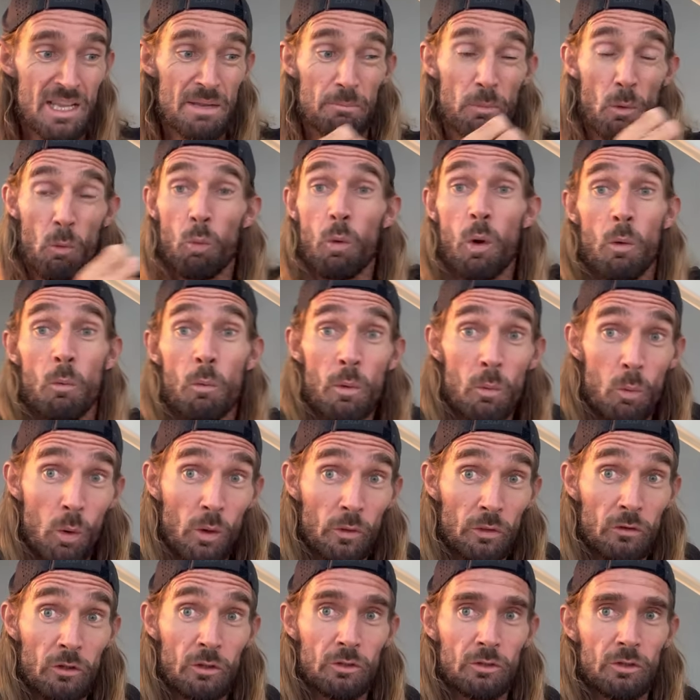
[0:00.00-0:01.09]
But what we
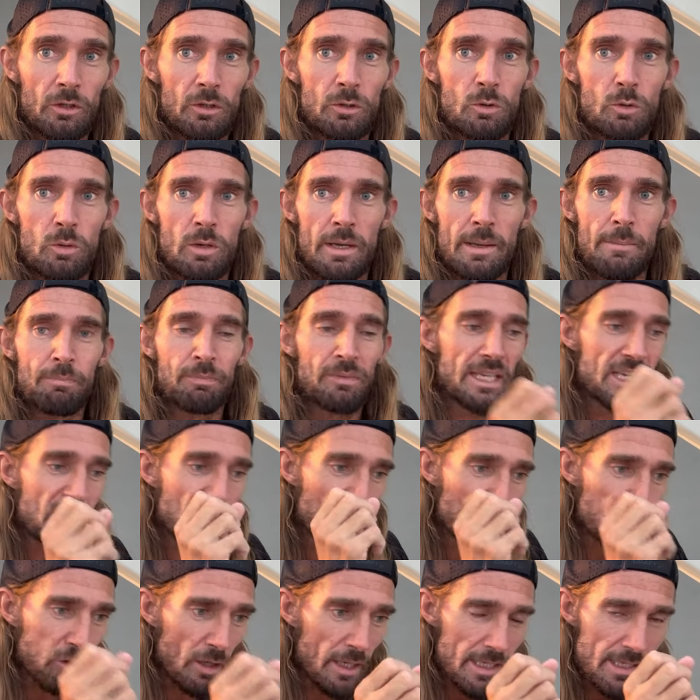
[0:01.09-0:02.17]
want to do is
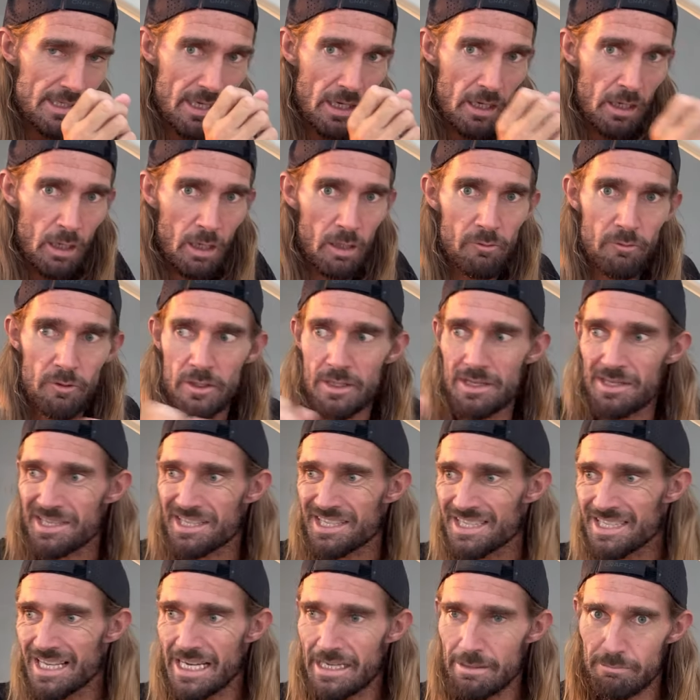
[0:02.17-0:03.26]
try to cover the
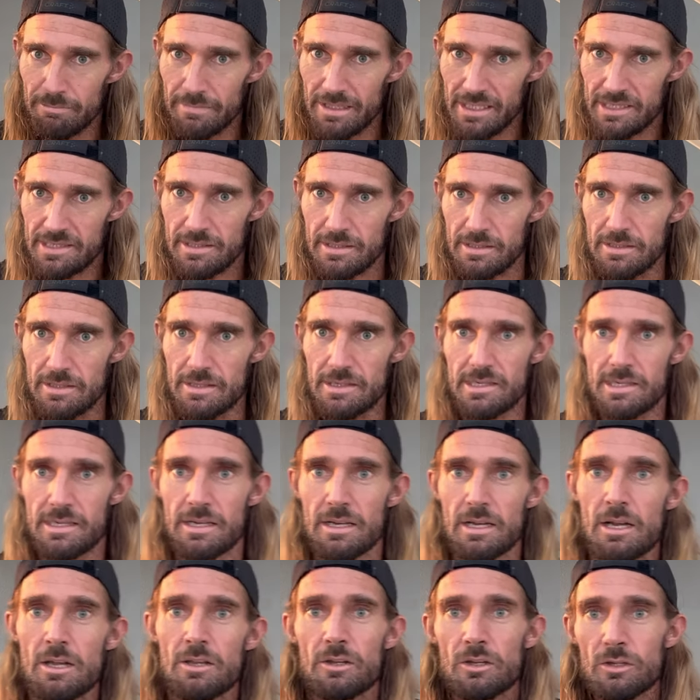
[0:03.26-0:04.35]
same distance
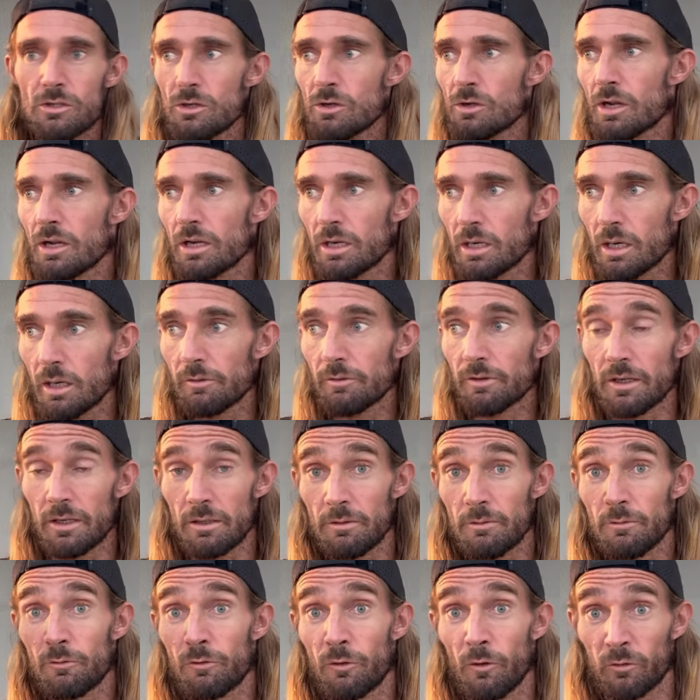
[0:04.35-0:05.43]
that you can cover
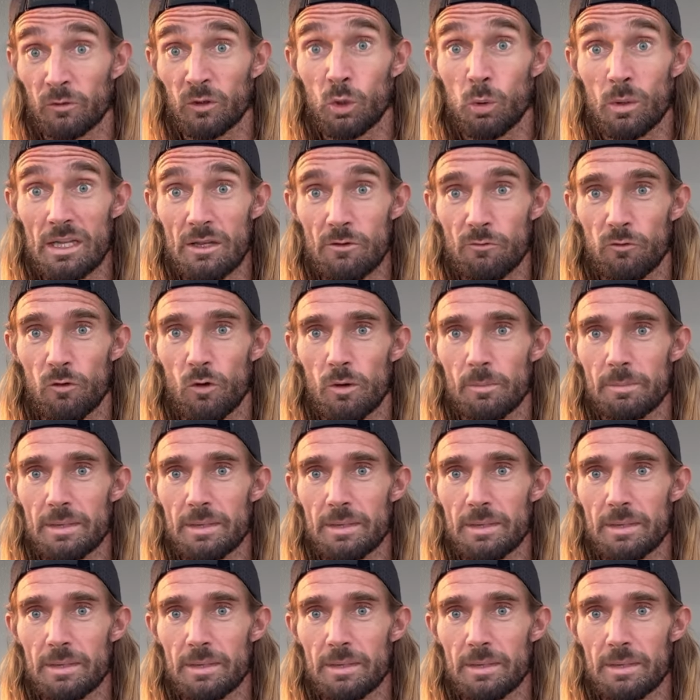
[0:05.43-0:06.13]
for 24